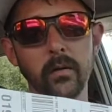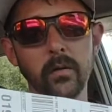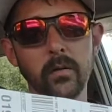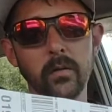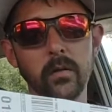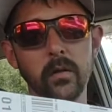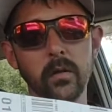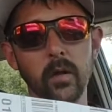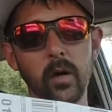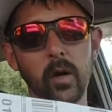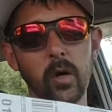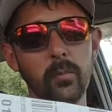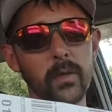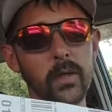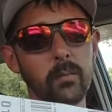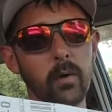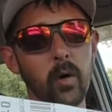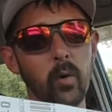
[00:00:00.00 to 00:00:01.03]
to the Home
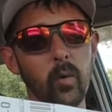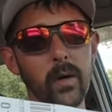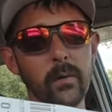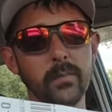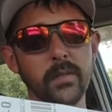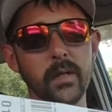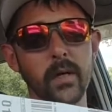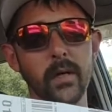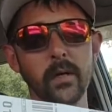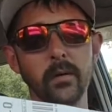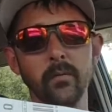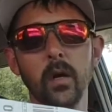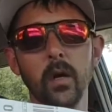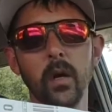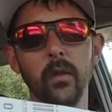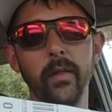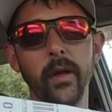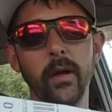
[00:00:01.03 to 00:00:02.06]
Depot website,
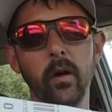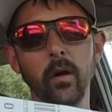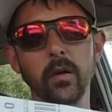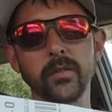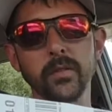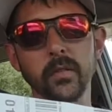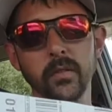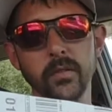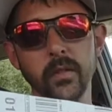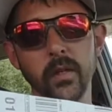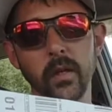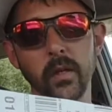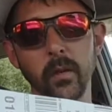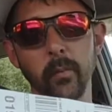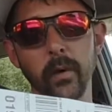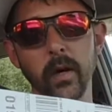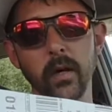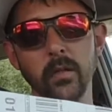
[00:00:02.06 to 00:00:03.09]
they also sell the
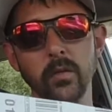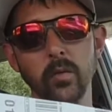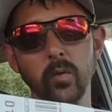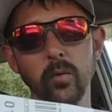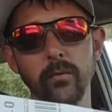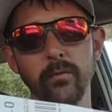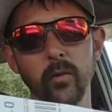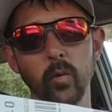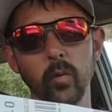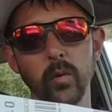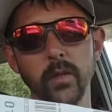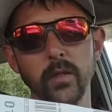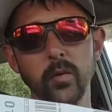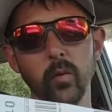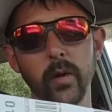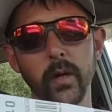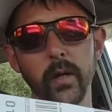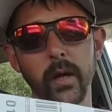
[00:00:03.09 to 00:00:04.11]
bare tool for
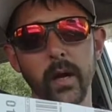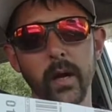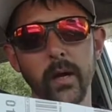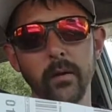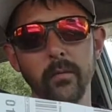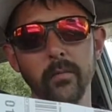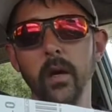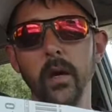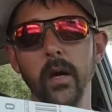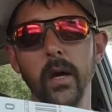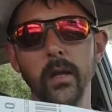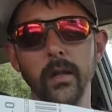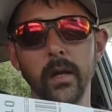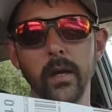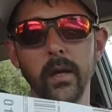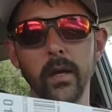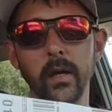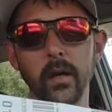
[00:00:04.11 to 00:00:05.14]
$129. And
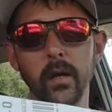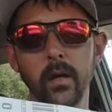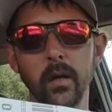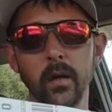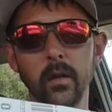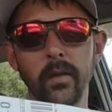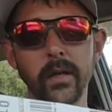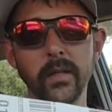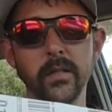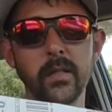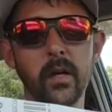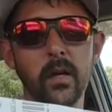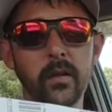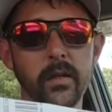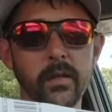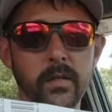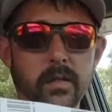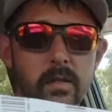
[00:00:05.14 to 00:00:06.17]
then they sell
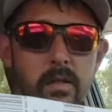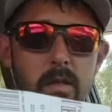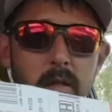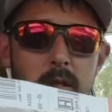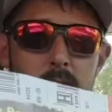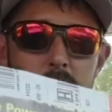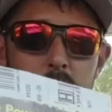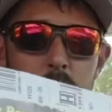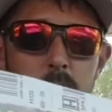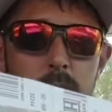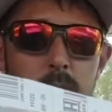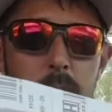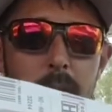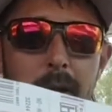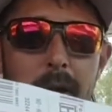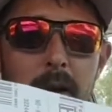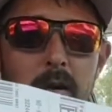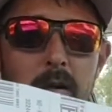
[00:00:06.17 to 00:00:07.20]
this kit with the
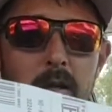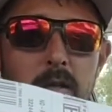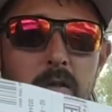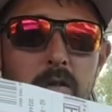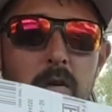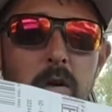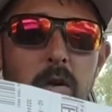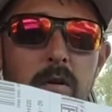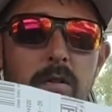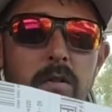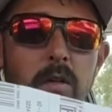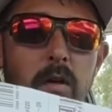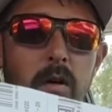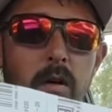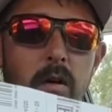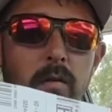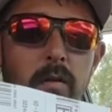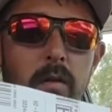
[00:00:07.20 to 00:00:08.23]
battery and
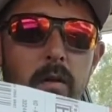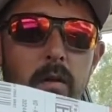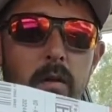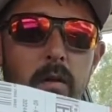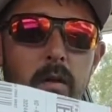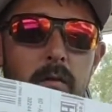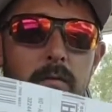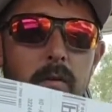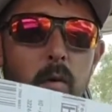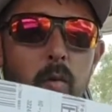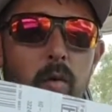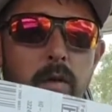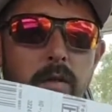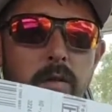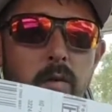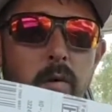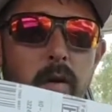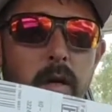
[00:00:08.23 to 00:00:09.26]
charger for
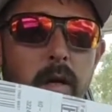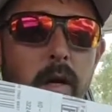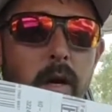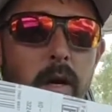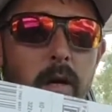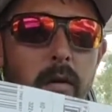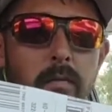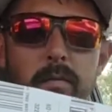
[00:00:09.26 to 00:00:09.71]
$129.